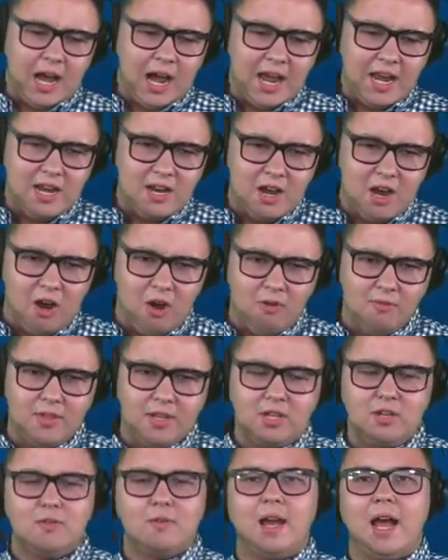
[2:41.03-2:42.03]
I know
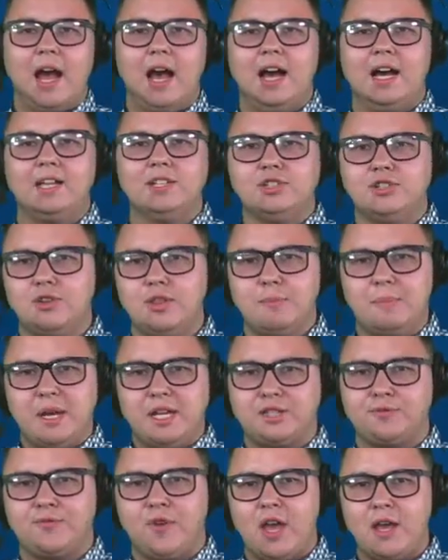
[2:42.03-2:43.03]
that you guys are the
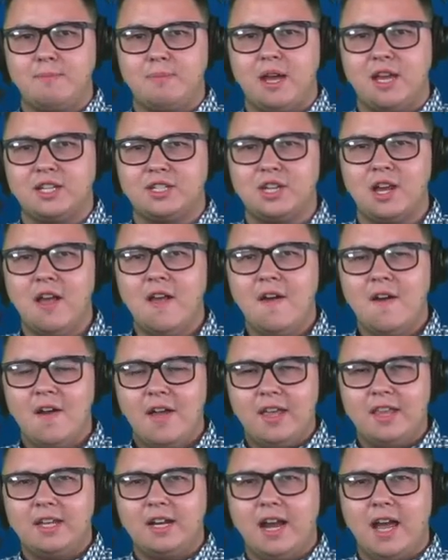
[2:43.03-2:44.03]
best fan base
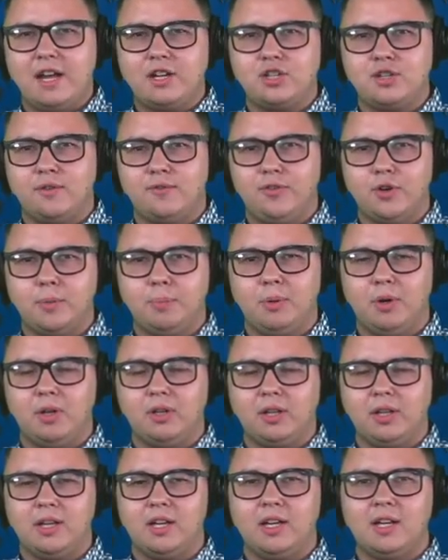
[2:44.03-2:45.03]
in the National
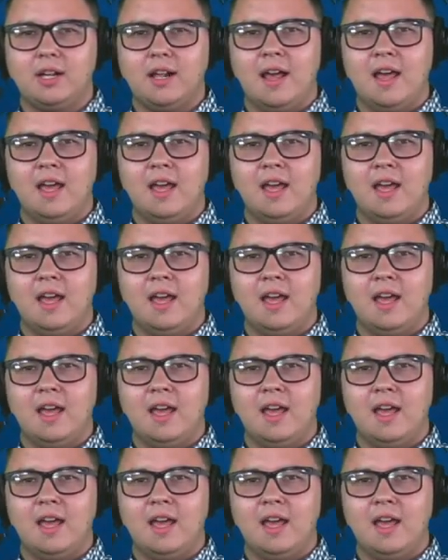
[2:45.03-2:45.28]
Football League,